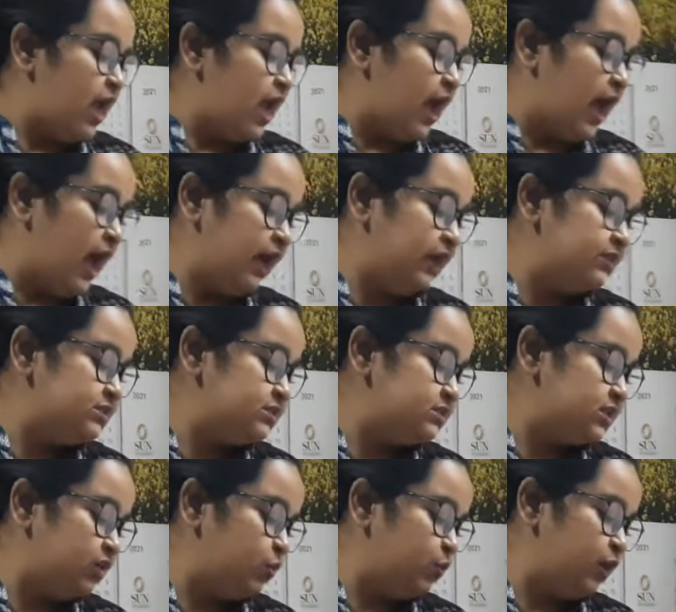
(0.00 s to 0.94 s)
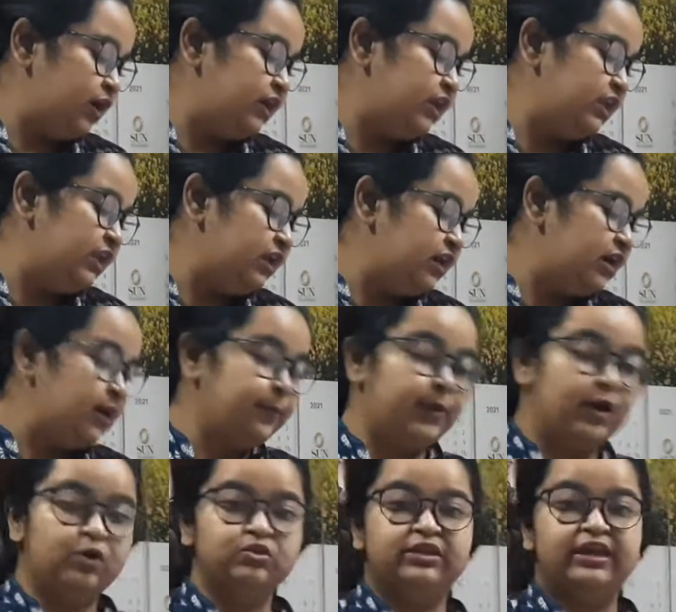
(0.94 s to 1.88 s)
and were clear
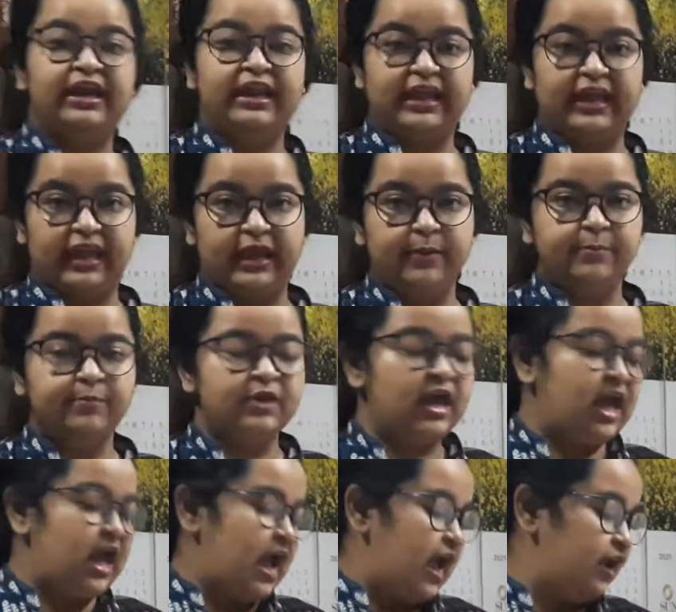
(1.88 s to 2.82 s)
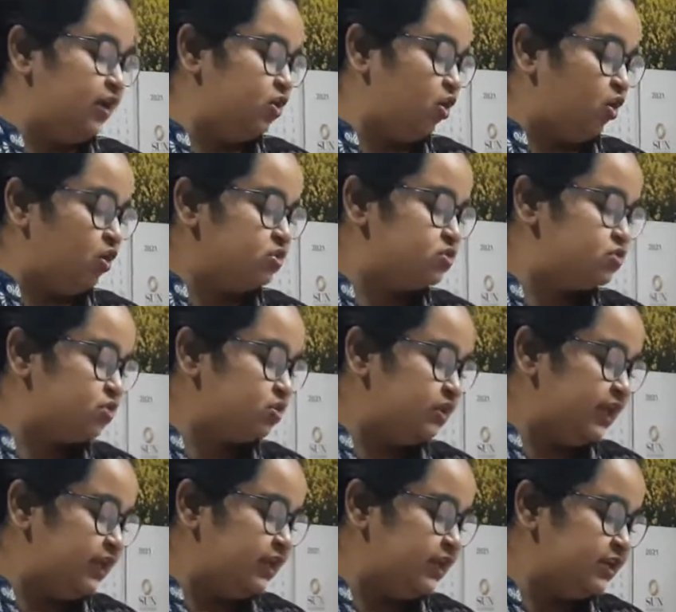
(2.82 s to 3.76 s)
about their aim, and also
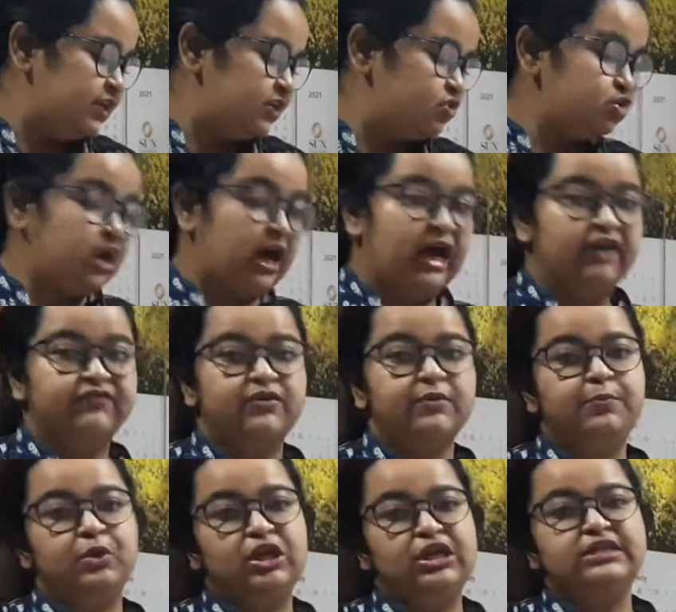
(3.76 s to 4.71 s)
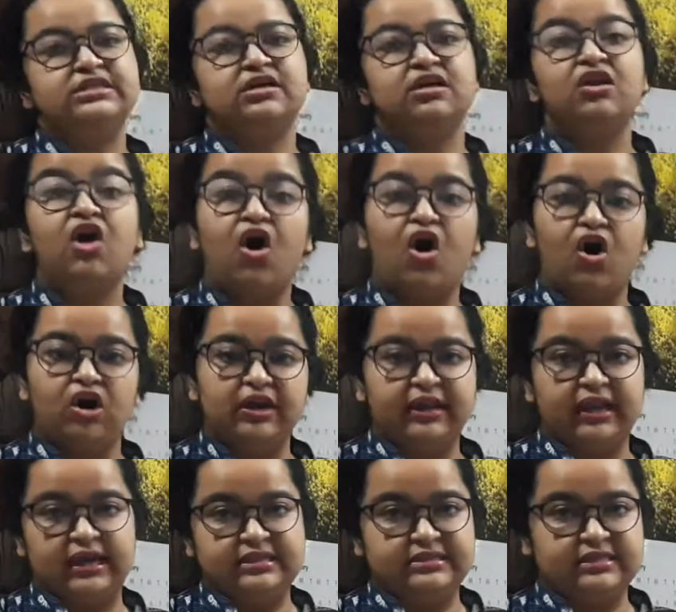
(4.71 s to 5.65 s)
they needed to have a political
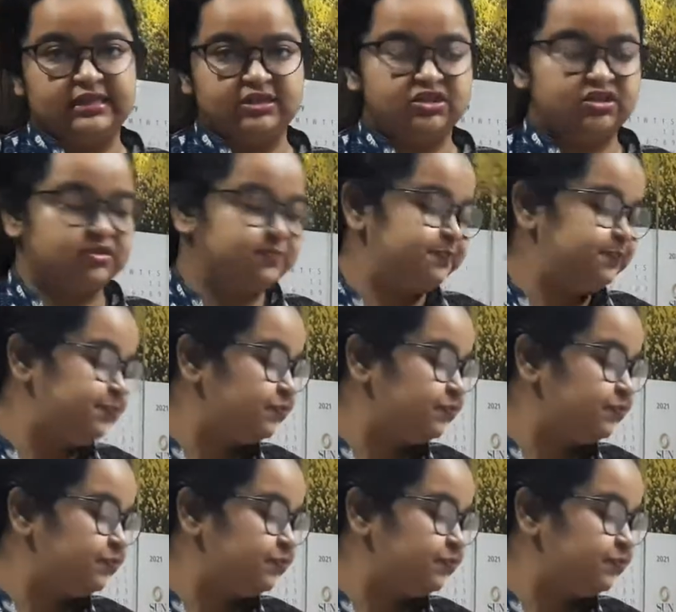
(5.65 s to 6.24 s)
organization.